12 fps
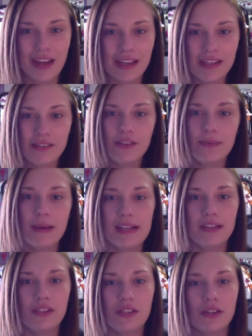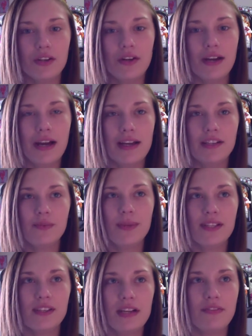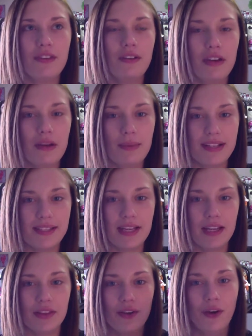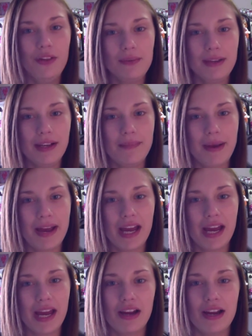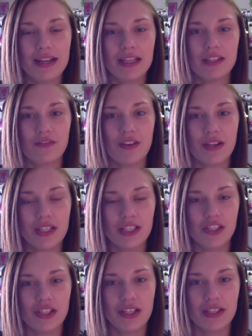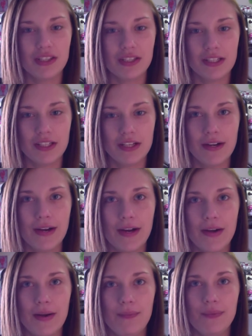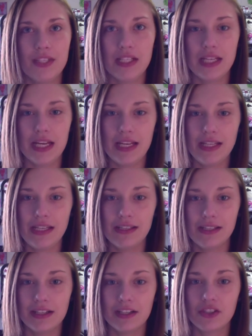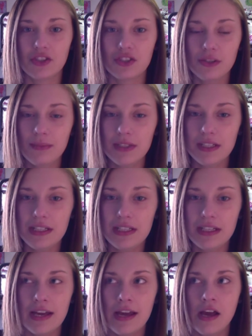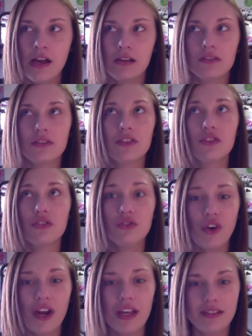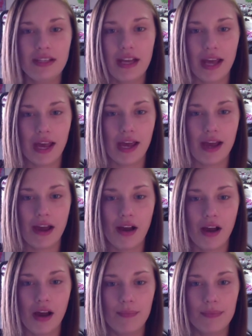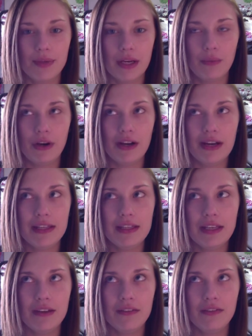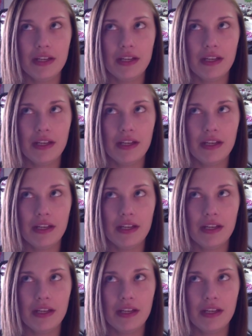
Hey everybody, so I just want to start off the video by saying the only makeup I have on is foundation and concealer. Today is an extremely crazy day. Where I live,